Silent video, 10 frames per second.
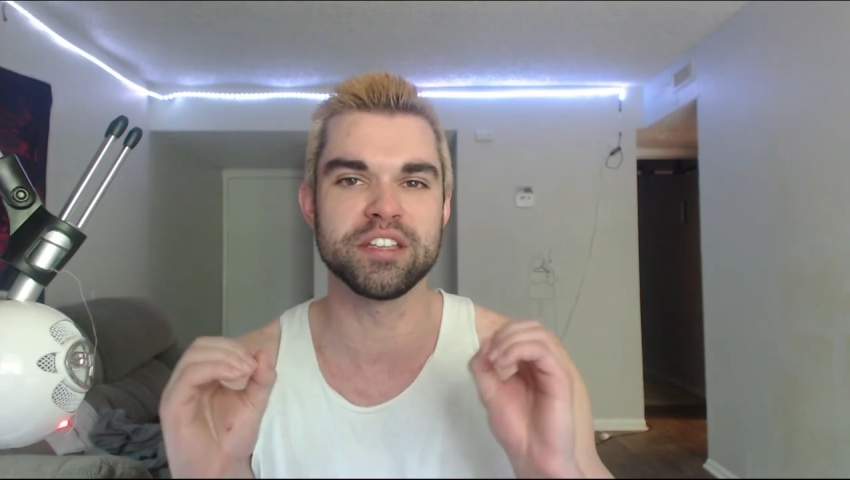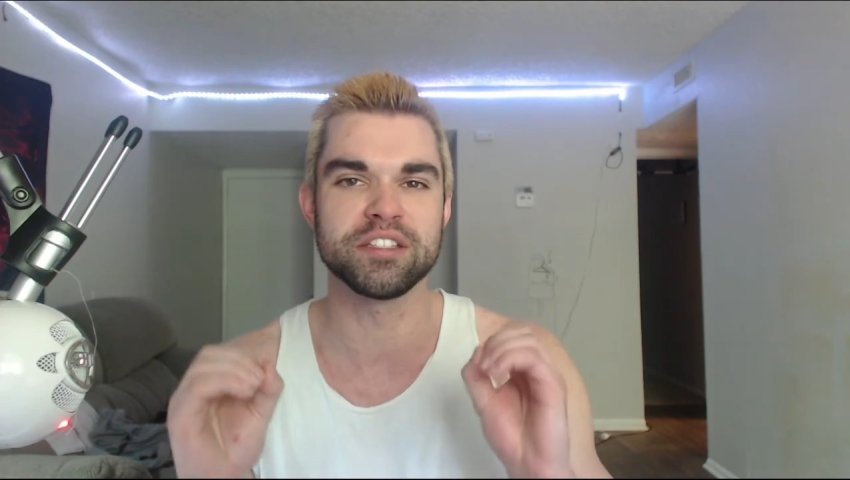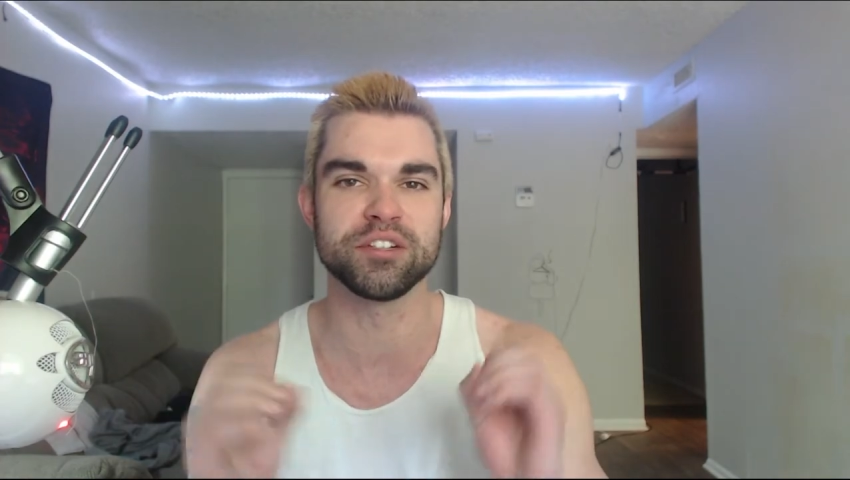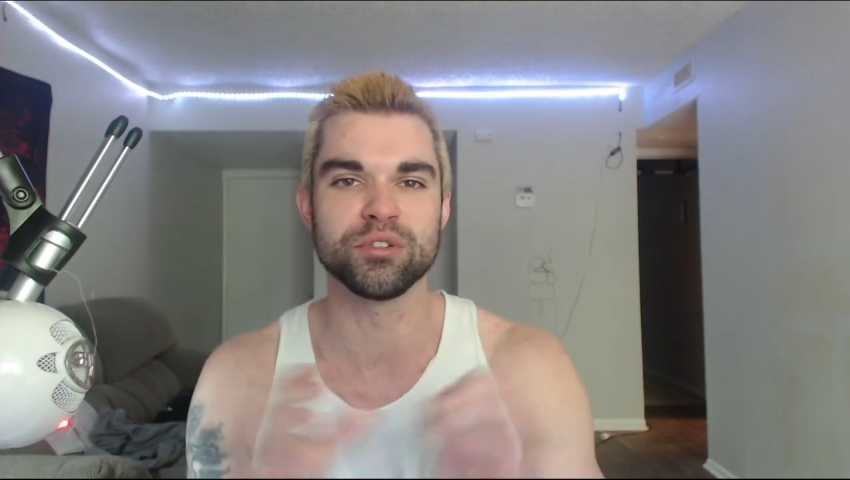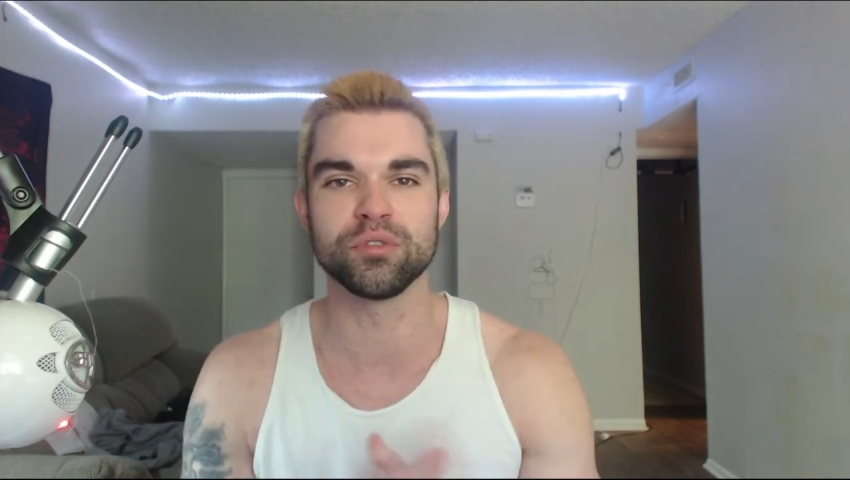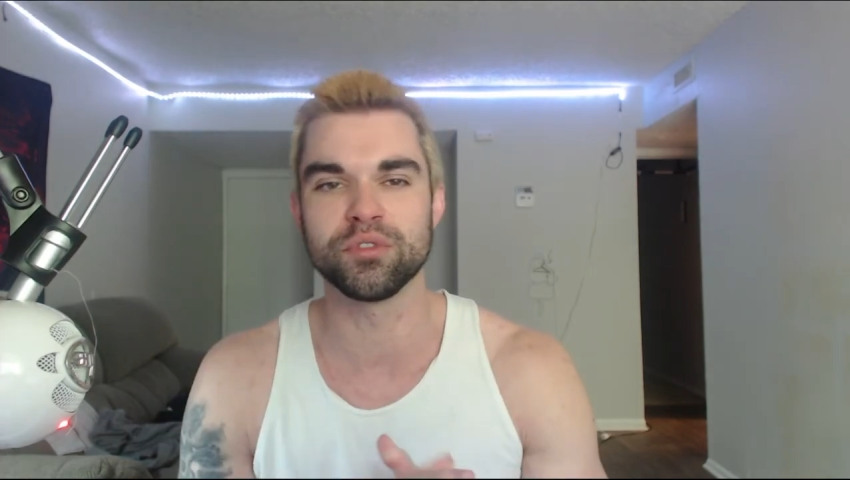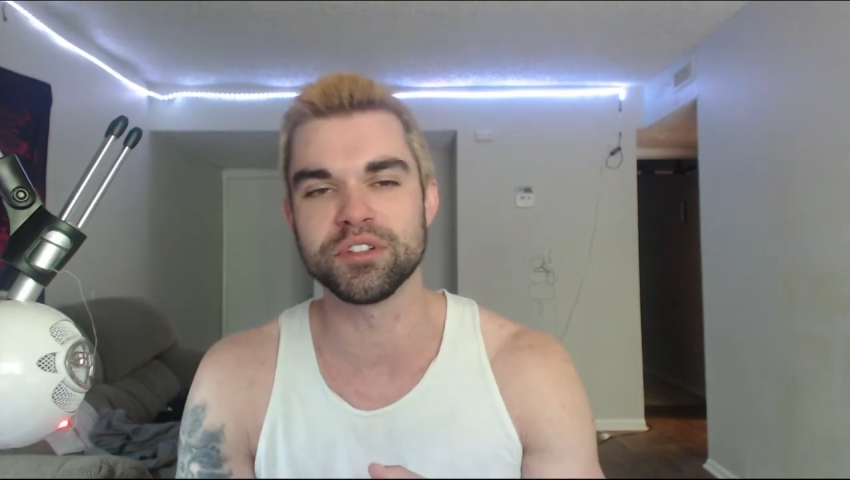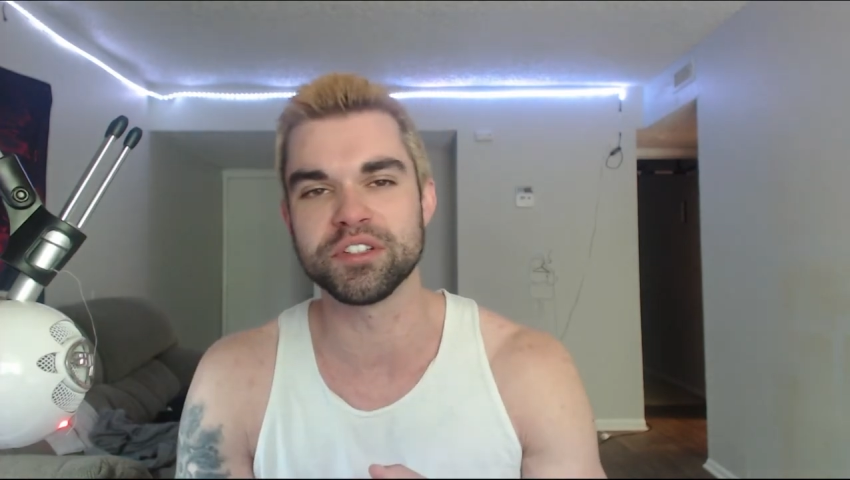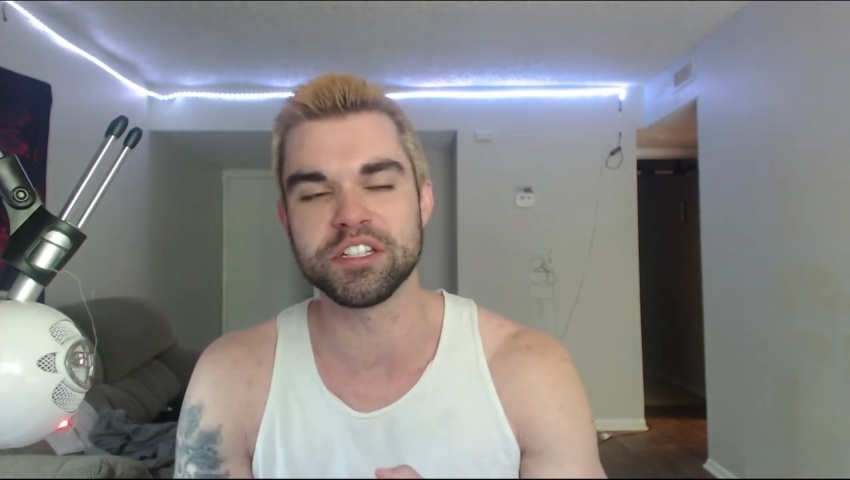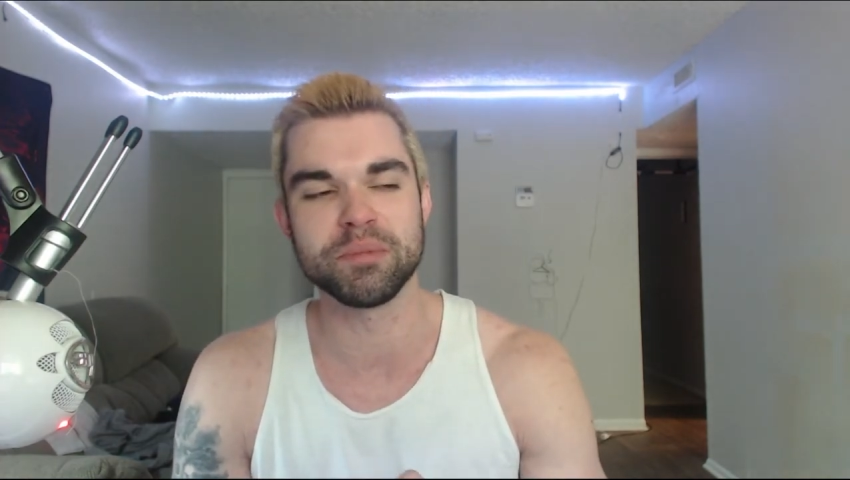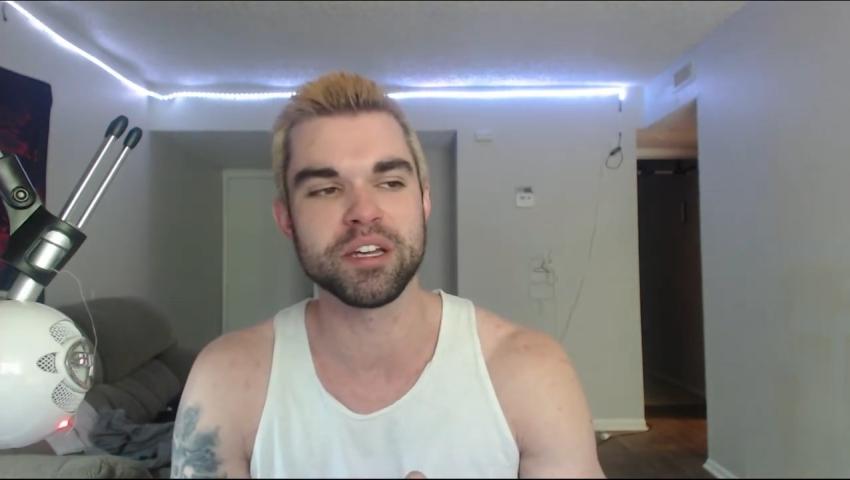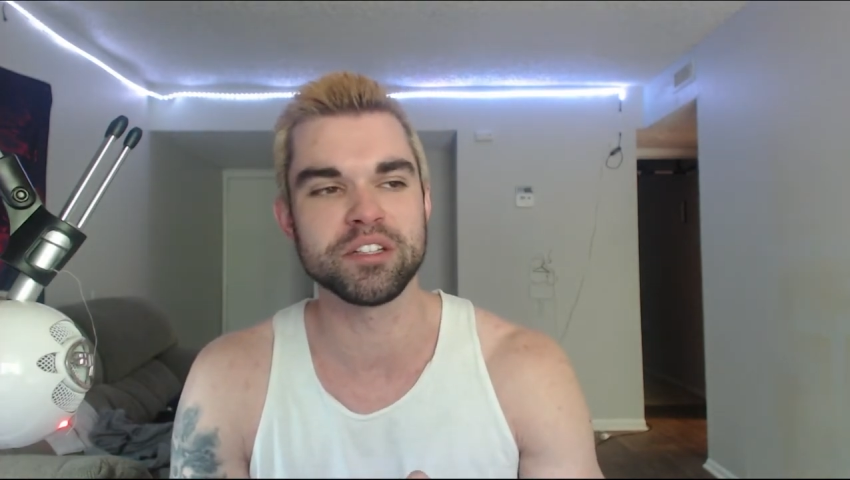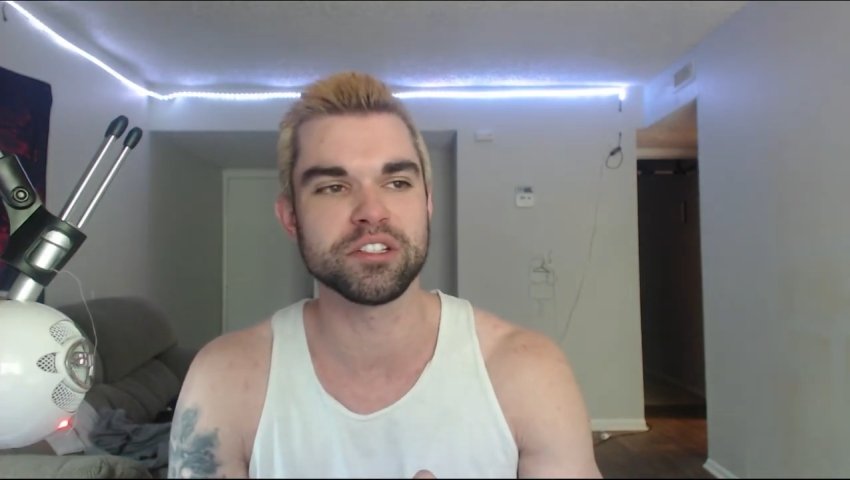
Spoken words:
0 fold to c-bet.